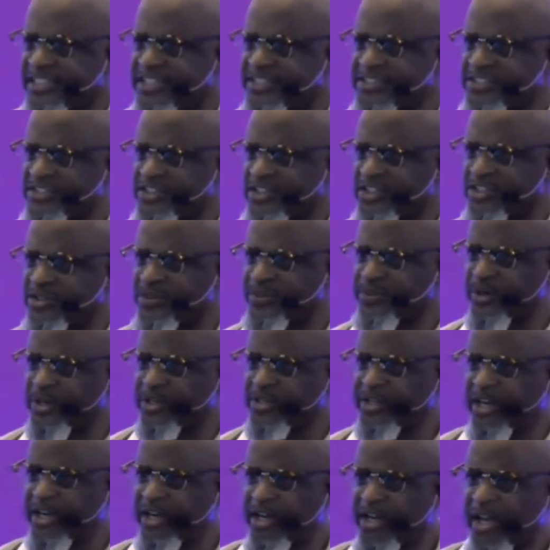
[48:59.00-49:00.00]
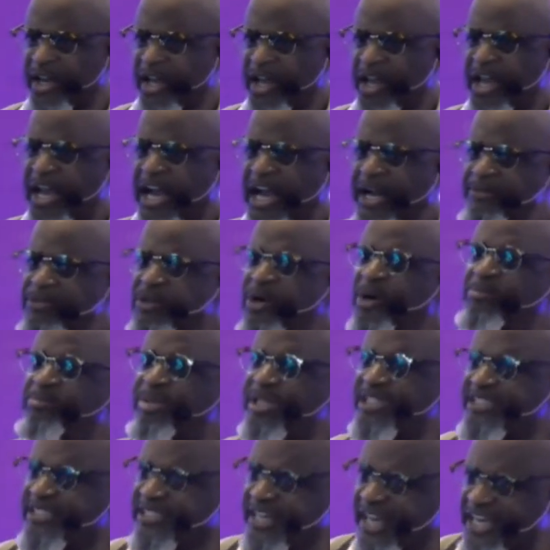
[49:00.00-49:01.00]
is going to work out. I'm going to be
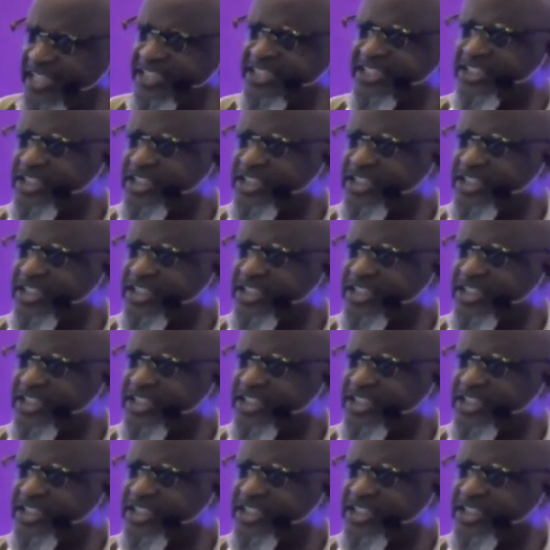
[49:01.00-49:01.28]
nice to